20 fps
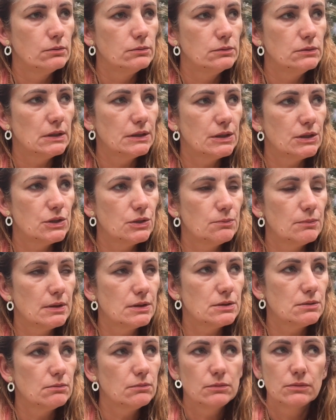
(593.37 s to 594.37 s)
that I
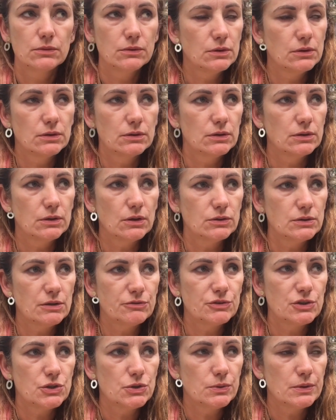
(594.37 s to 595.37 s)
don't
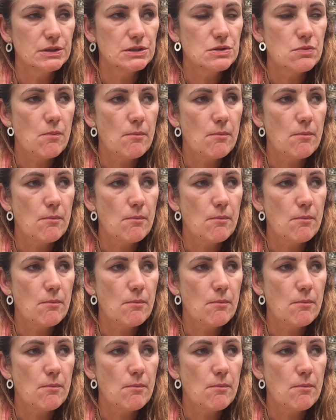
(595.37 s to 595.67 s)
have to do it.